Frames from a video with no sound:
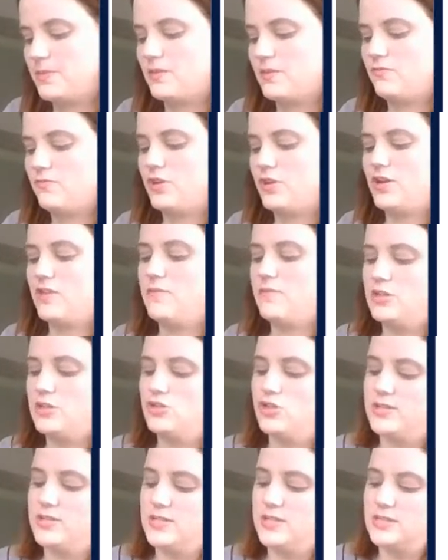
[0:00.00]
forgive my
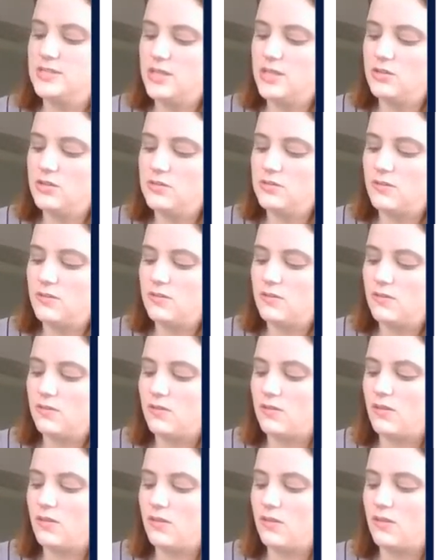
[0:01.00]
tracing skills,
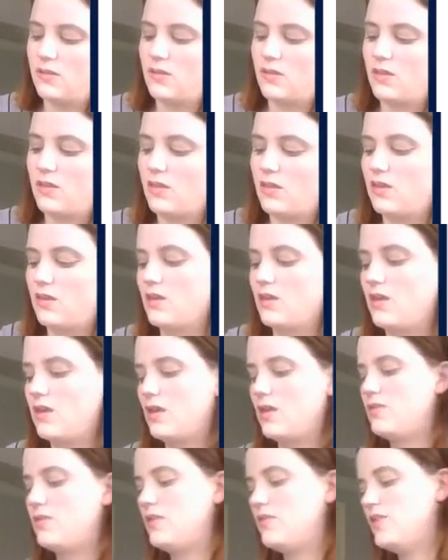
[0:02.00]

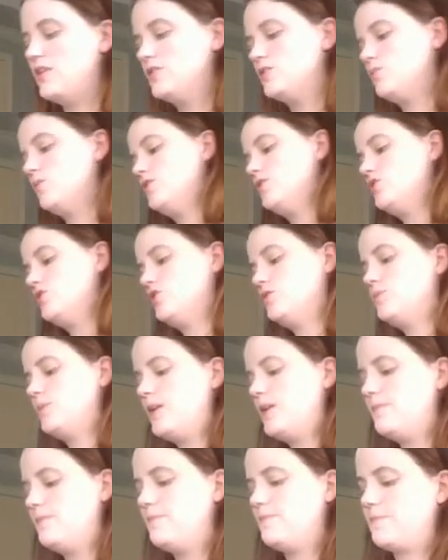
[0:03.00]
then this one should
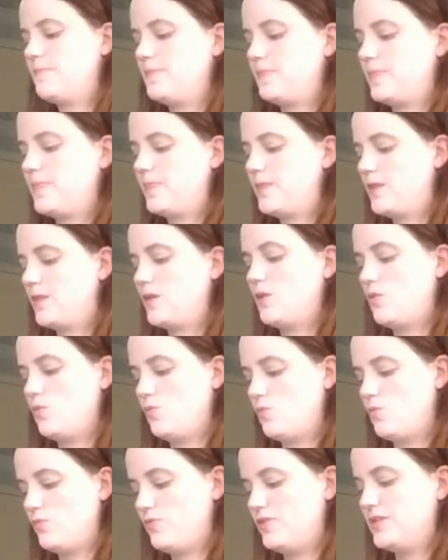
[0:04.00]
be
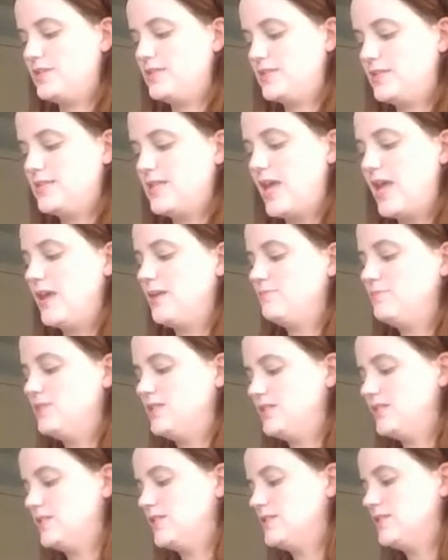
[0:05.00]
the same
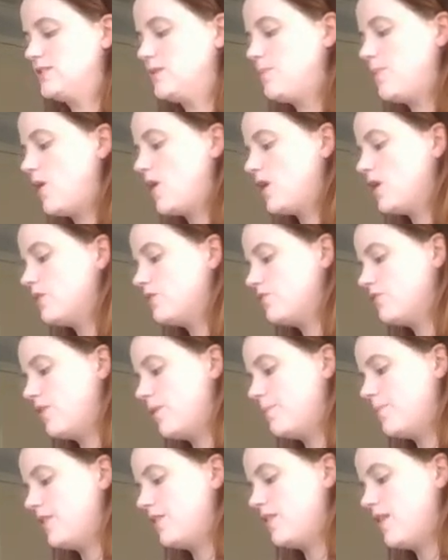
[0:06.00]
distance apart
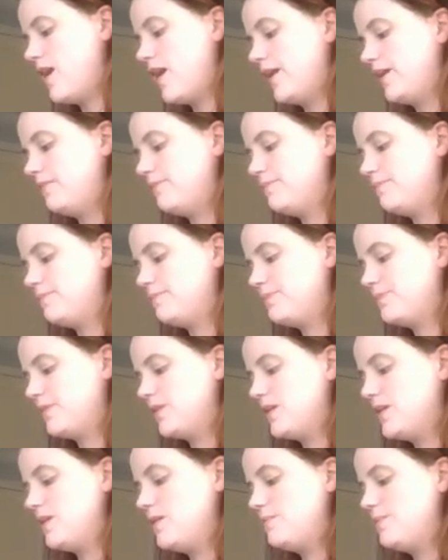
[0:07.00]
from the line
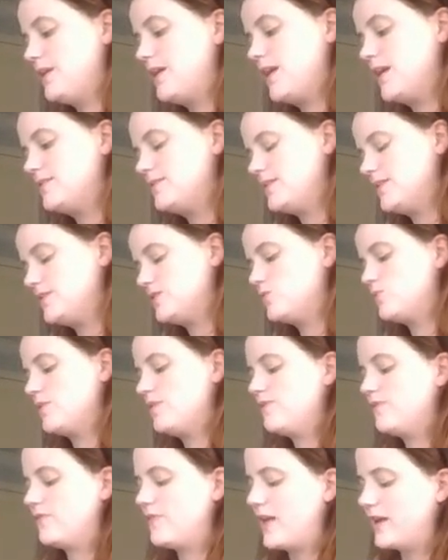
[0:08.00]
because it's
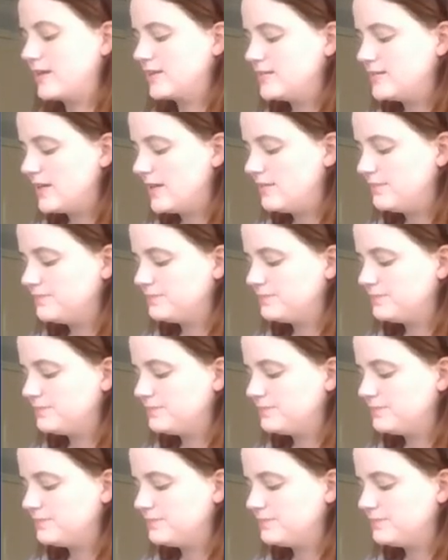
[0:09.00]
reflected,